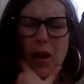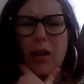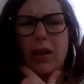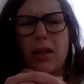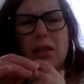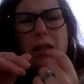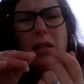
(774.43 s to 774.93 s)

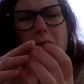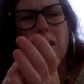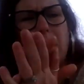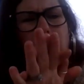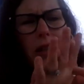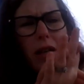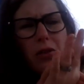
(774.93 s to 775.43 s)
and this is in the
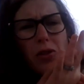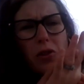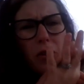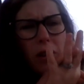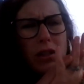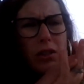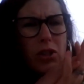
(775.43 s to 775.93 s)
detail
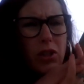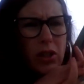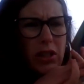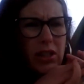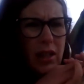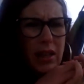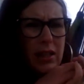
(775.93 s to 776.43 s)
screen.
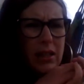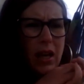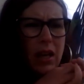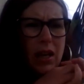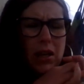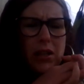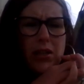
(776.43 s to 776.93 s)
She says,
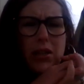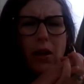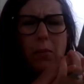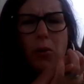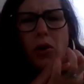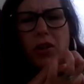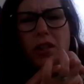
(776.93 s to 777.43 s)

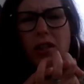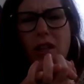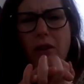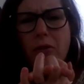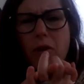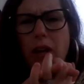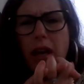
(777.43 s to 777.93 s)
summer in
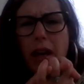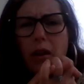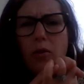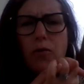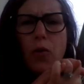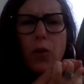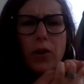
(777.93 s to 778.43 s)
Southern
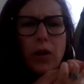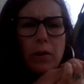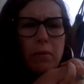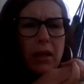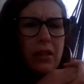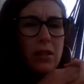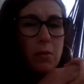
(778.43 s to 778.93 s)
California
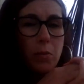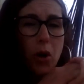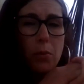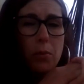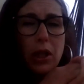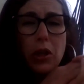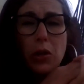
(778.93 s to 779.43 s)
means
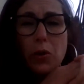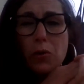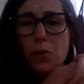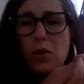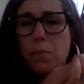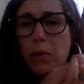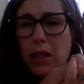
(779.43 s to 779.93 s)

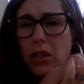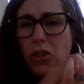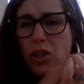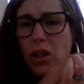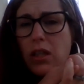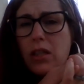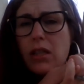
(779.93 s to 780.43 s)
barbecues,
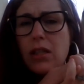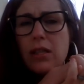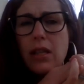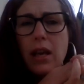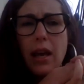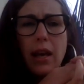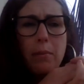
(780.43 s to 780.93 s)

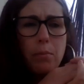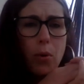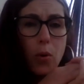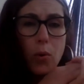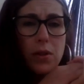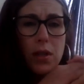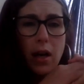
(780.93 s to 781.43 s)
beaches, and
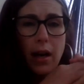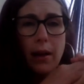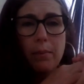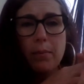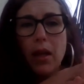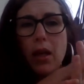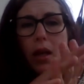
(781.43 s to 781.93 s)
pool
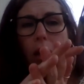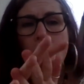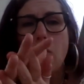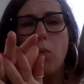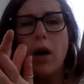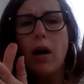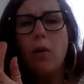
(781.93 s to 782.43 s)
time.
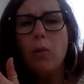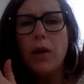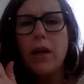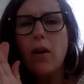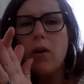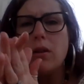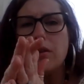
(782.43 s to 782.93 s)
While
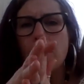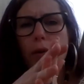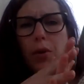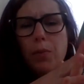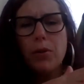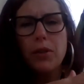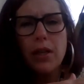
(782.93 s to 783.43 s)
we all know
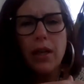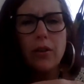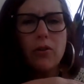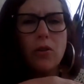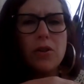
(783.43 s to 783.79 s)
to protect